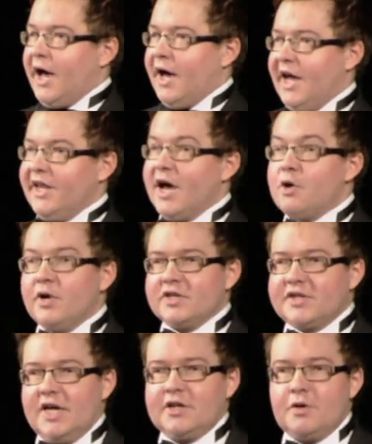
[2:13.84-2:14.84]
And now I
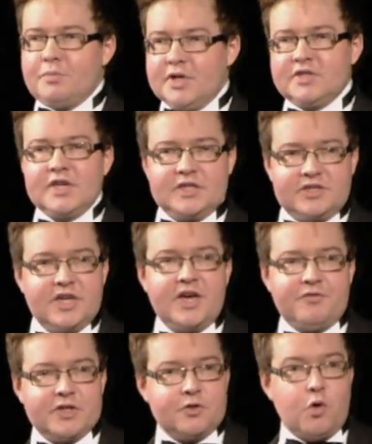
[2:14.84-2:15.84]
stand up and I say,
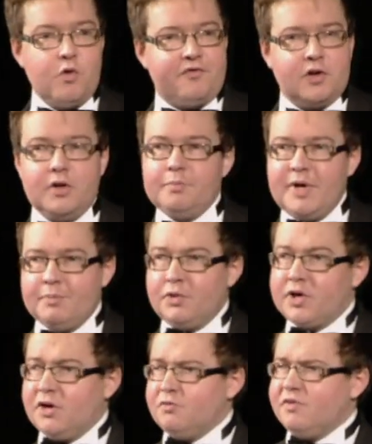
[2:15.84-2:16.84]
"CF is awful," and people
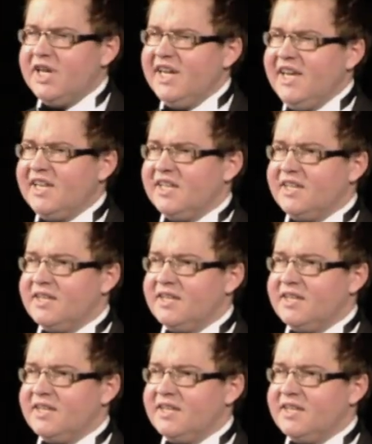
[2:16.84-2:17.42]
go, "Really?"